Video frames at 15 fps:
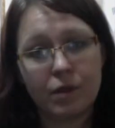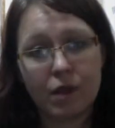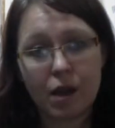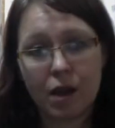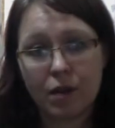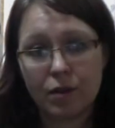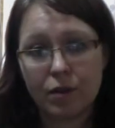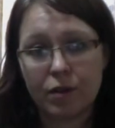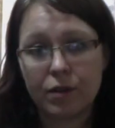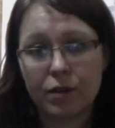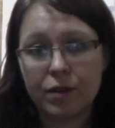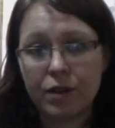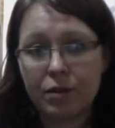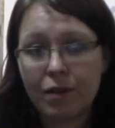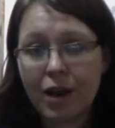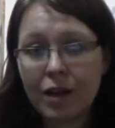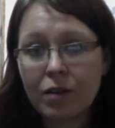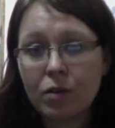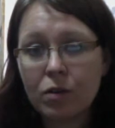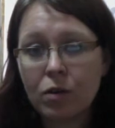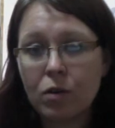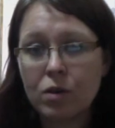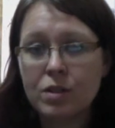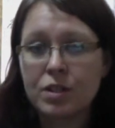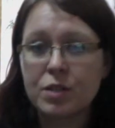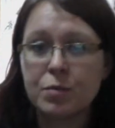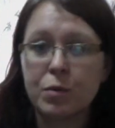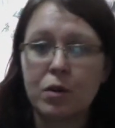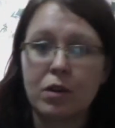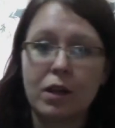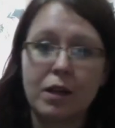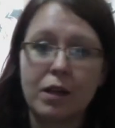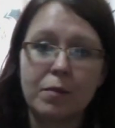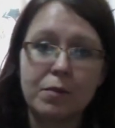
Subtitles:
either theoretical courses, more like